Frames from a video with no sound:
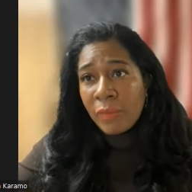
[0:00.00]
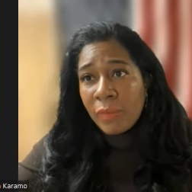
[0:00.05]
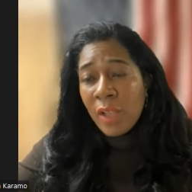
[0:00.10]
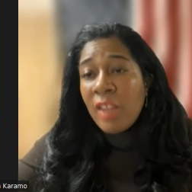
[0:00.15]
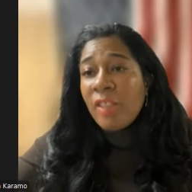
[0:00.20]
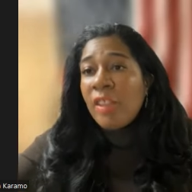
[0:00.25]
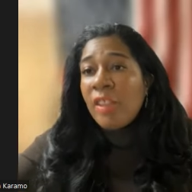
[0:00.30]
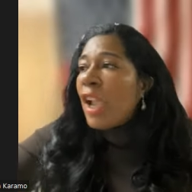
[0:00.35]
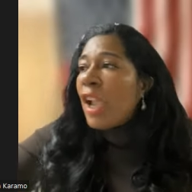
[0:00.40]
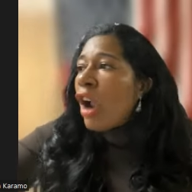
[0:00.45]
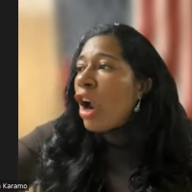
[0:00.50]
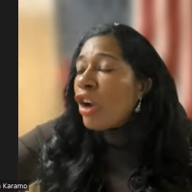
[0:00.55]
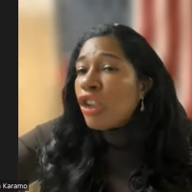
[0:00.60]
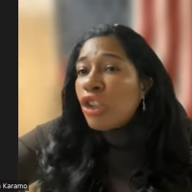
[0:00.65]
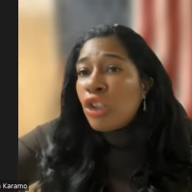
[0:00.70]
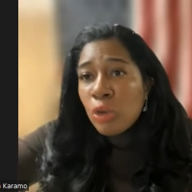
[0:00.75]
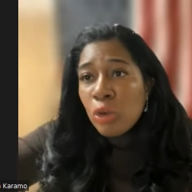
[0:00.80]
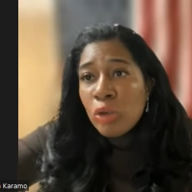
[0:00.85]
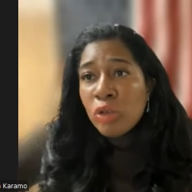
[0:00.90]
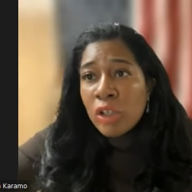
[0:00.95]
and they are
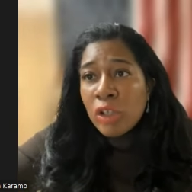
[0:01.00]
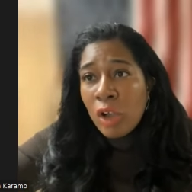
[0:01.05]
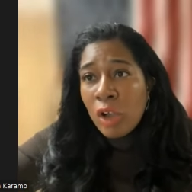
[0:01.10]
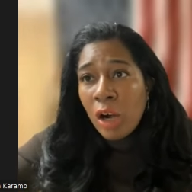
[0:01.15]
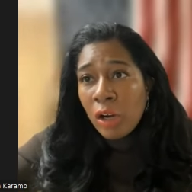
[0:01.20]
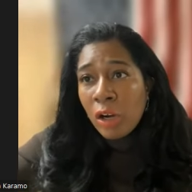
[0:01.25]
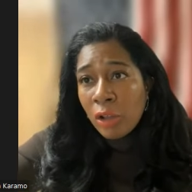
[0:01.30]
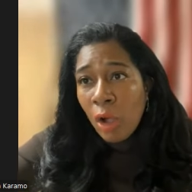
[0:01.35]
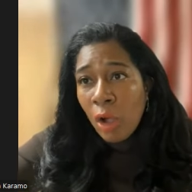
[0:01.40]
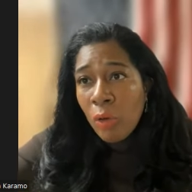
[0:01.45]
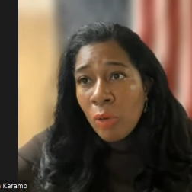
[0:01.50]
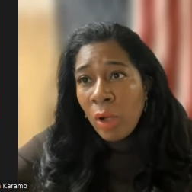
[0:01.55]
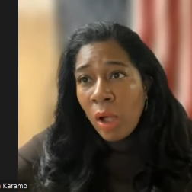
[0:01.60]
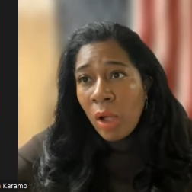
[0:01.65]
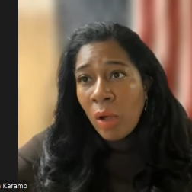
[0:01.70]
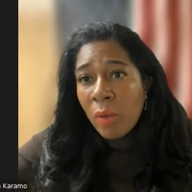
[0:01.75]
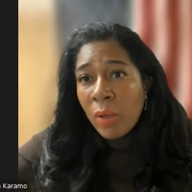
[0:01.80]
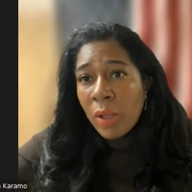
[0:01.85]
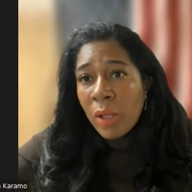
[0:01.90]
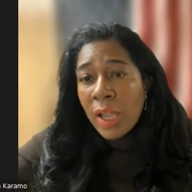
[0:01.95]
using our
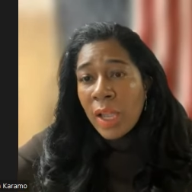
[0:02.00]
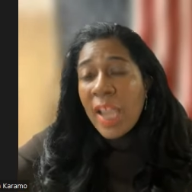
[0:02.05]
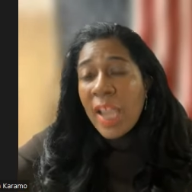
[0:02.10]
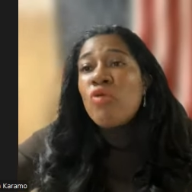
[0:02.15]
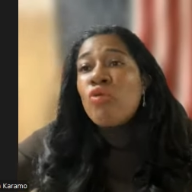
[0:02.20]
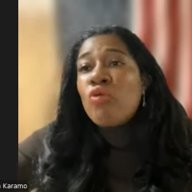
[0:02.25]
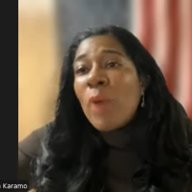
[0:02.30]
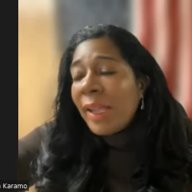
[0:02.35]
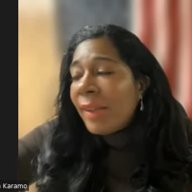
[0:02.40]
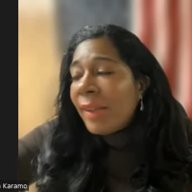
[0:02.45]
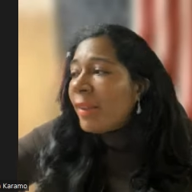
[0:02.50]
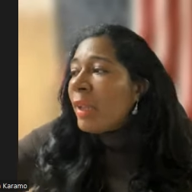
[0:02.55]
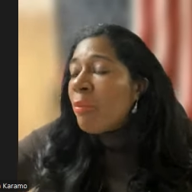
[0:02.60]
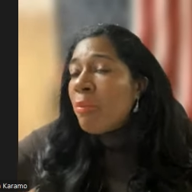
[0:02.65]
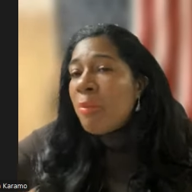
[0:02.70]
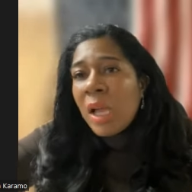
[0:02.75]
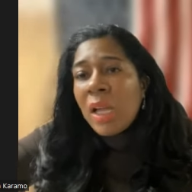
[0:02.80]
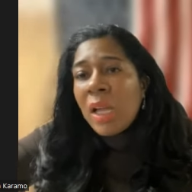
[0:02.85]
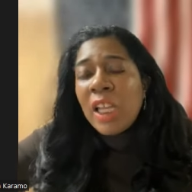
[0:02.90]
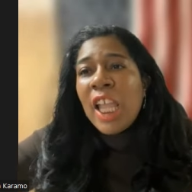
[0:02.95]
logo and
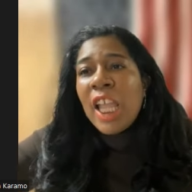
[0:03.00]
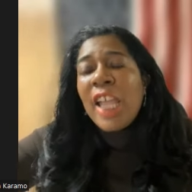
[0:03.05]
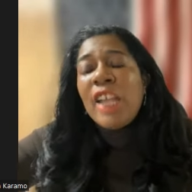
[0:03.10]
raising money